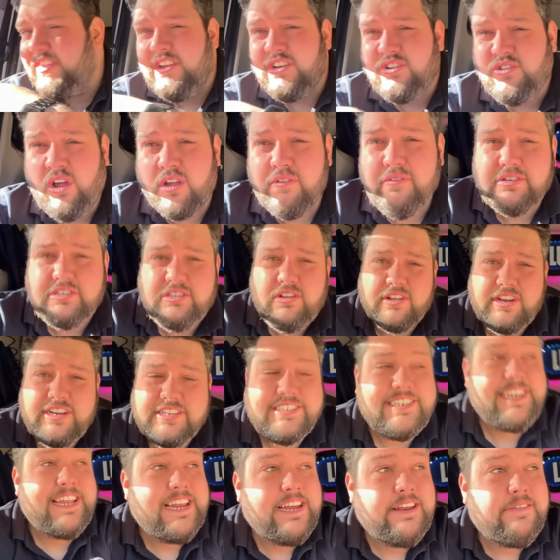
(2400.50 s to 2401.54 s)
the driver's side is
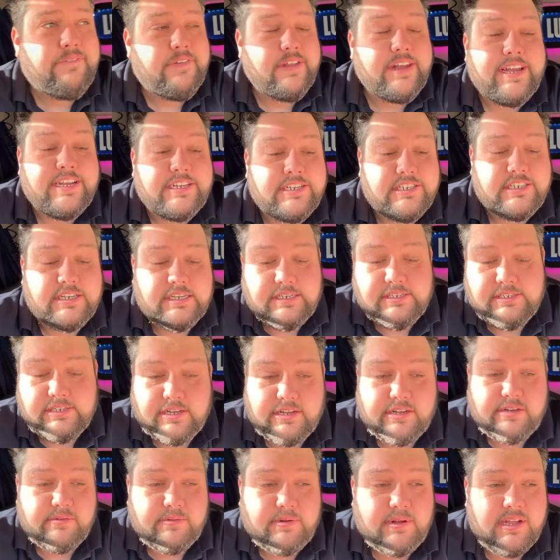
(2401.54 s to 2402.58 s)
nearly finished.
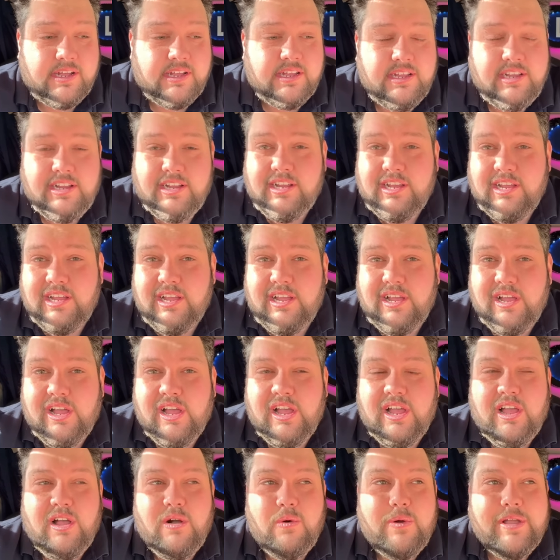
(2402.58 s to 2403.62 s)
So...
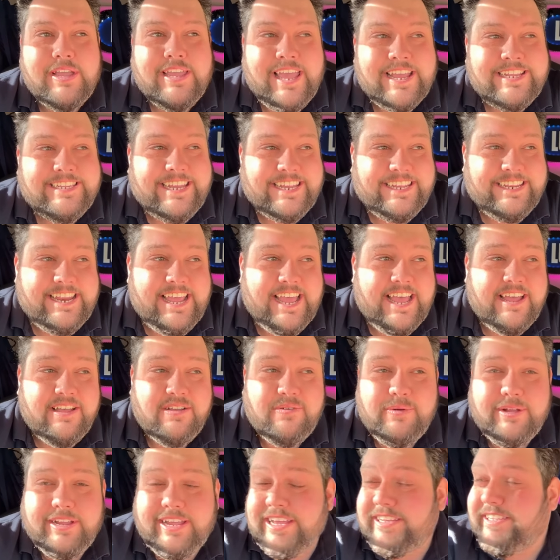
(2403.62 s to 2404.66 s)
We're getting there,
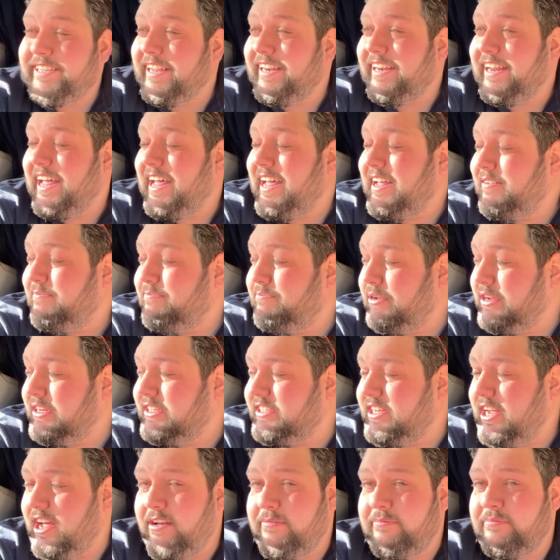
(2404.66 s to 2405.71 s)
we're getting there.
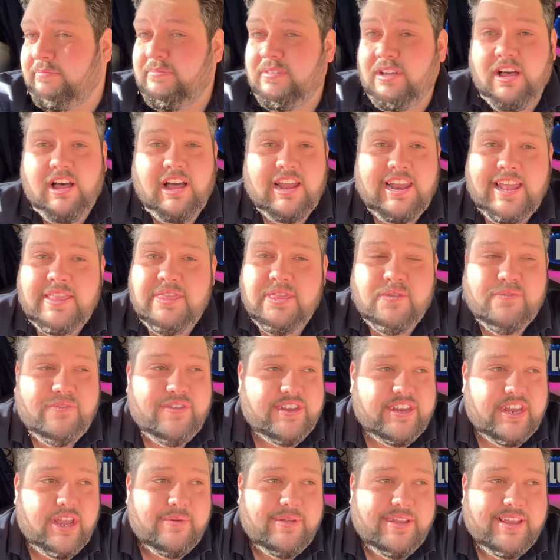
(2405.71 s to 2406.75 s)
But I'll end the
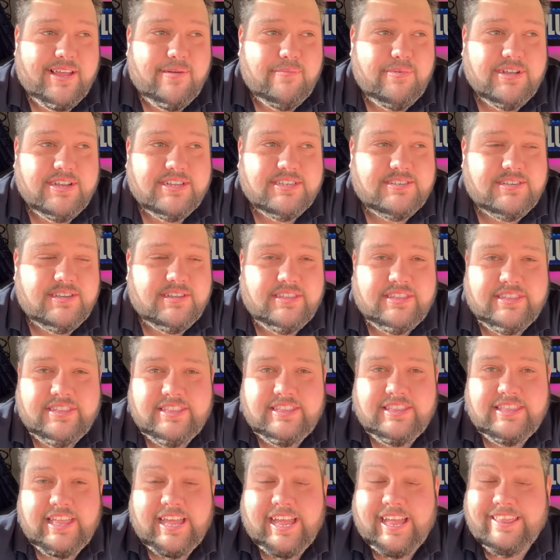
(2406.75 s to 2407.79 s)
video here because
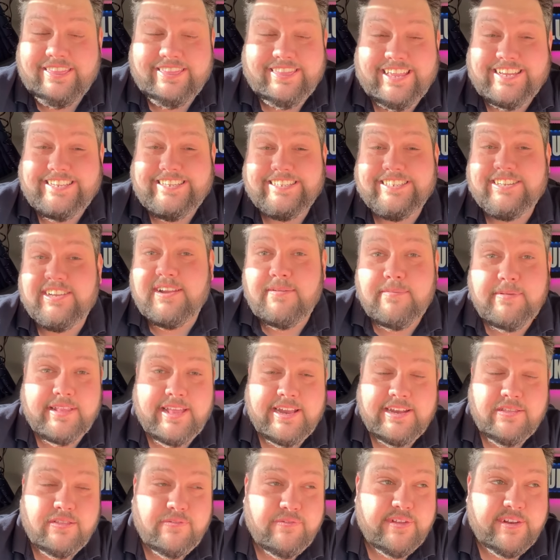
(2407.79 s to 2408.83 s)
this is going to be the
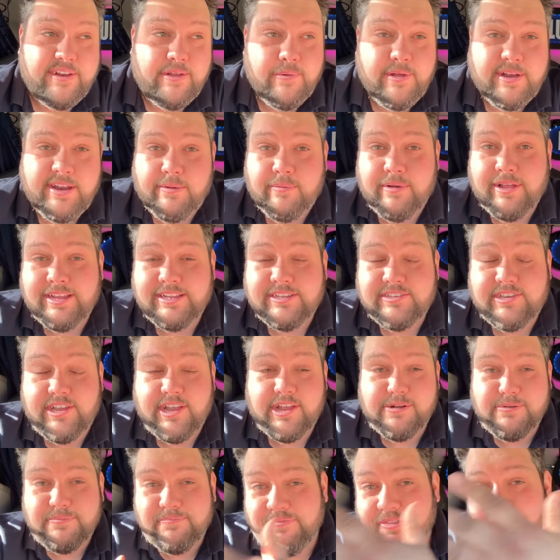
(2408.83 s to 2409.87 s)
end of the video anyway.
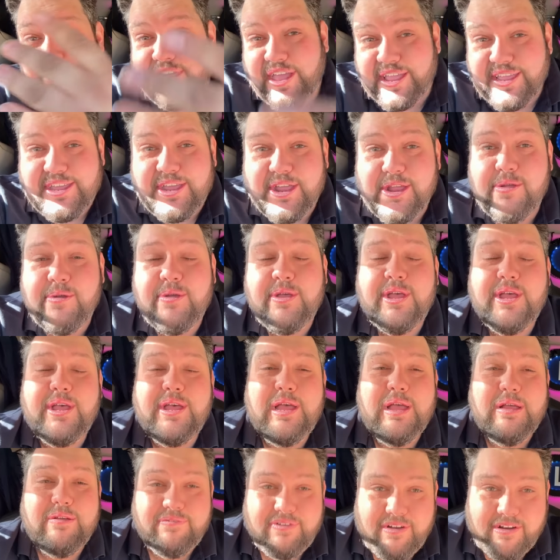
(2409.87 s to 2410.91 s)
So thank you
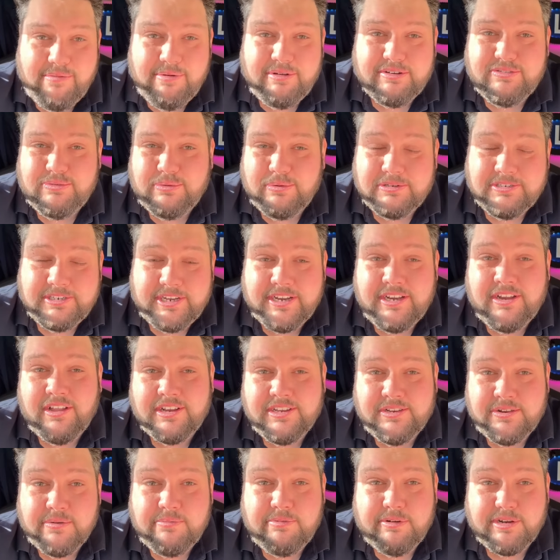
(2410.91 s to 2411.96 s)
very much for watching. I
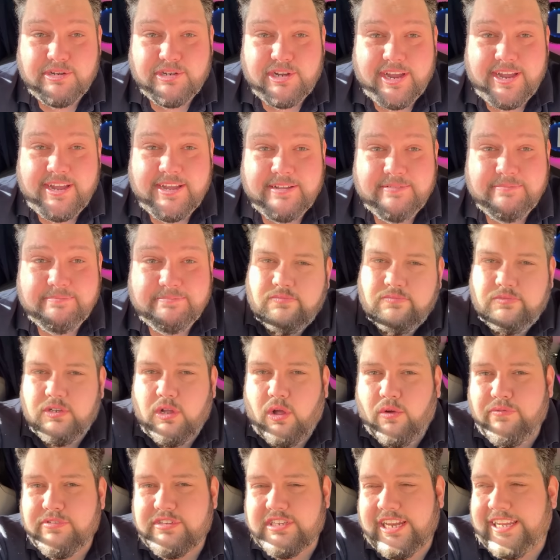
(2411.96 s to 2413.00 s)
do appreciate it.
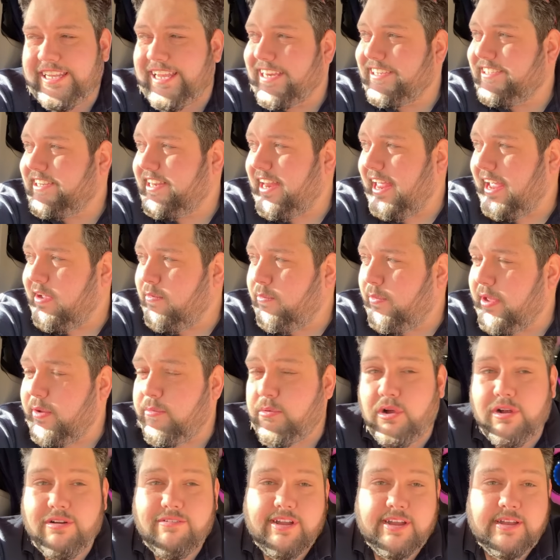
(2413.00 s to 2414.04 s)
Obviously yesterday we
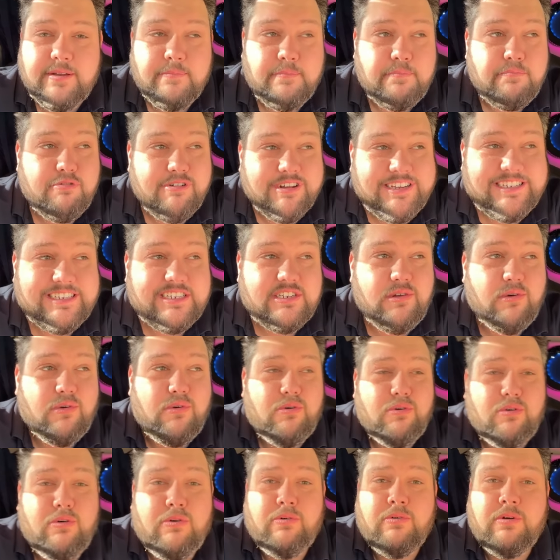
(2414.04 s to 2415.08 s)
were in
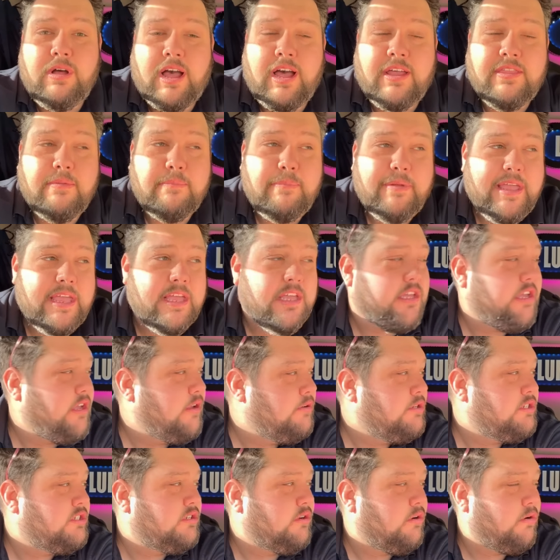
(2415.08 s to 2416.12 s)
Bristol at the
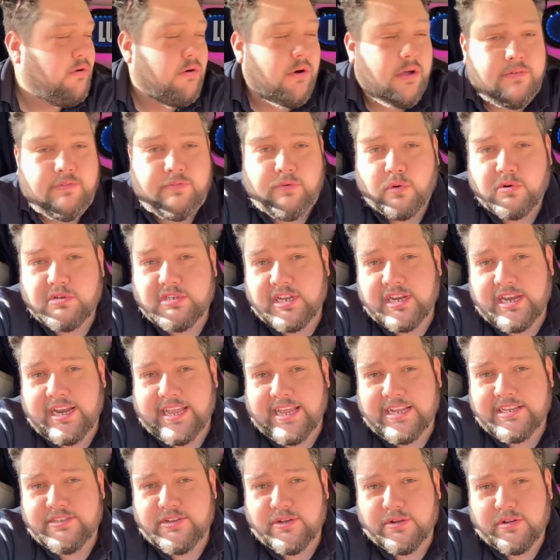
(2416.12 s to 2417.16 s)
B&Q store. Unfortunately
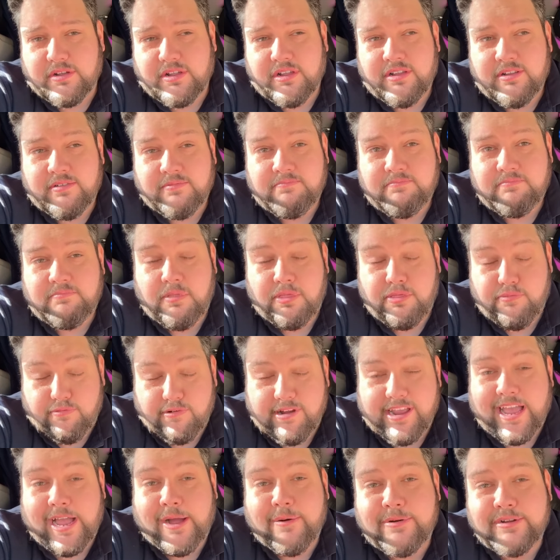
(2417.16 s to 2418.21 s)
it took
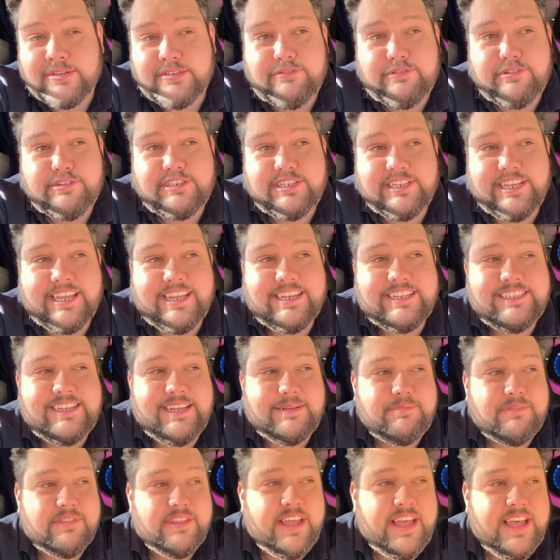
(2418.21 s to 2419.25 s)
3 hours for us to get
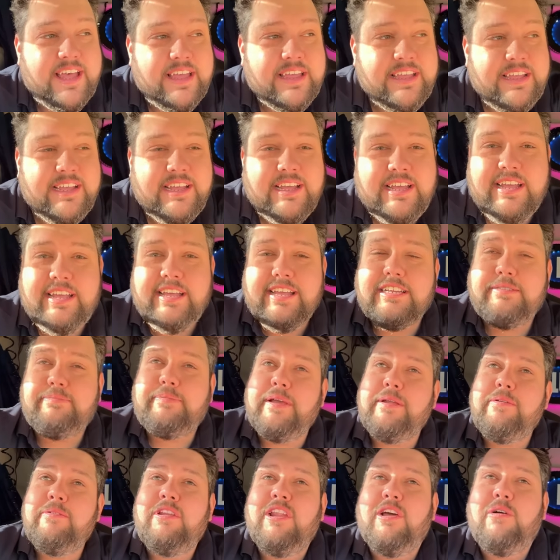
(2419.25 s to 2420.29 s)
tipped there. It's
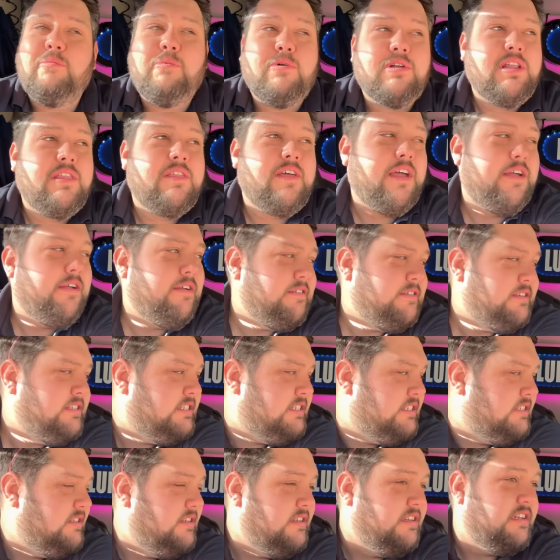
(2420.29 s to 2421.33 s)
been one of those
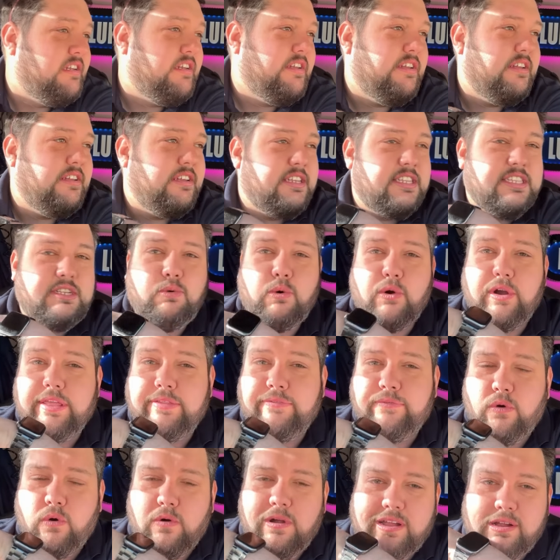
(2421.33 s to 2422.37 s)

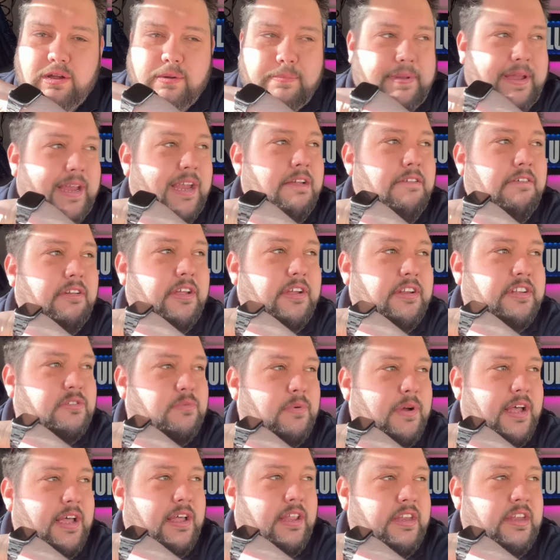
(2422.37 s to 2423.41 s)
24-hour periods
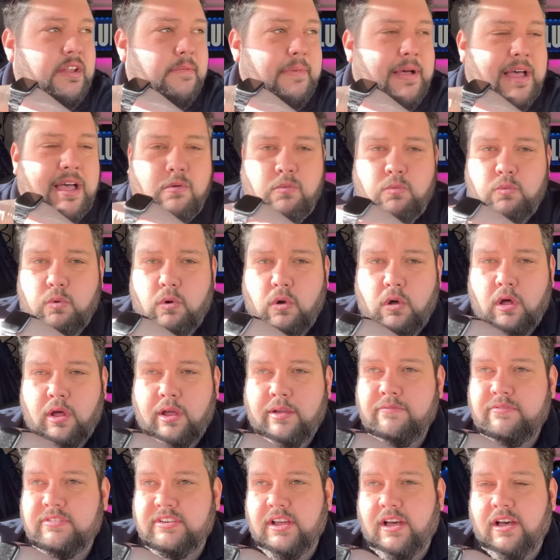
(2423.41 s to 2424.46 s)
where no matter what
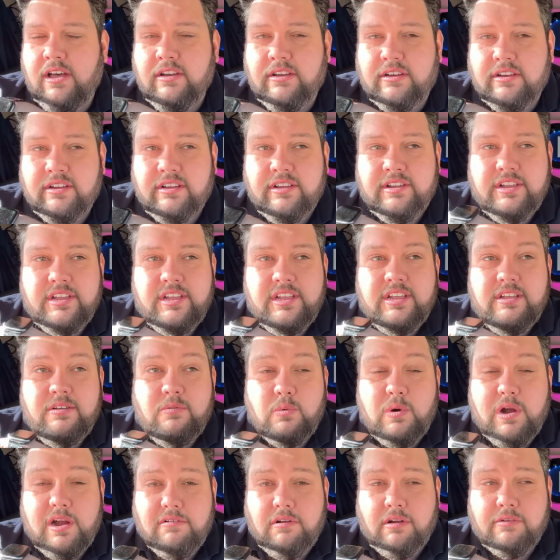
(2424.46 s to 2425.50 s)
I've done,
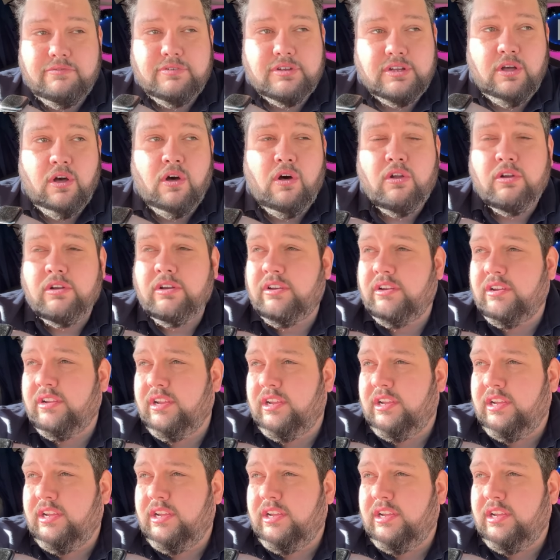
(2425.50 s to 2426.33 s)
where I've gone,